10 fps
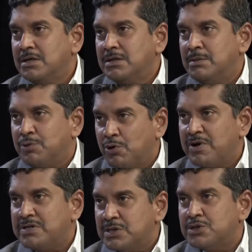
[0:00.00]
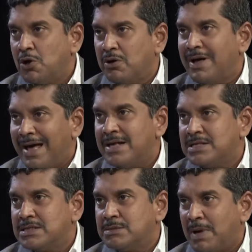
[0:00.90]
the progress is not
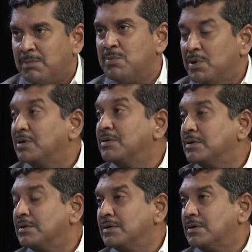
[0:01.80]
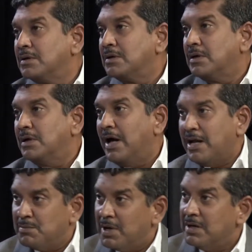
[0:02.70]
as palpable. Anamah.